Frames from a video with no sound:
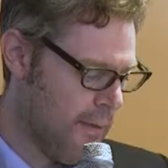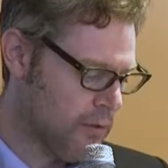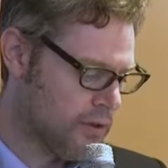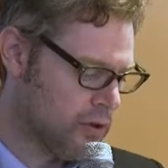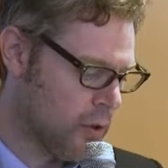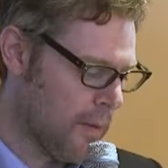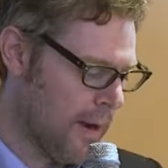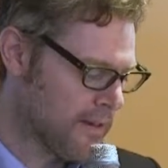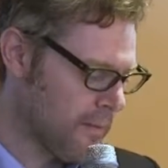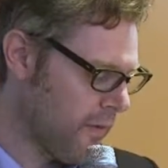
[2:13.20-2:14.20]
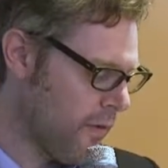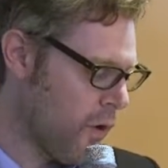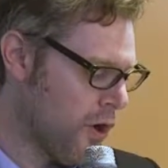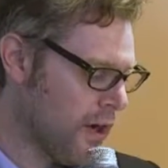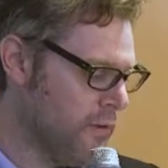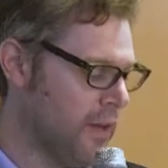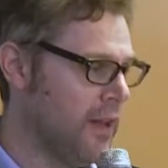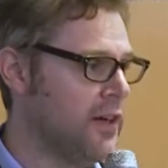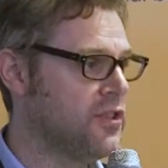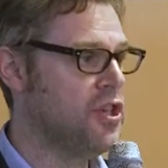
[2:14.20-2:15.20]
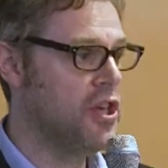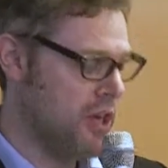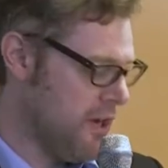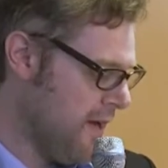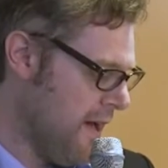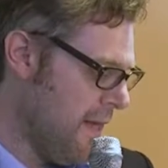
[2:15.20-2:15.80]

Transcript: was to talk about some of our work over the last year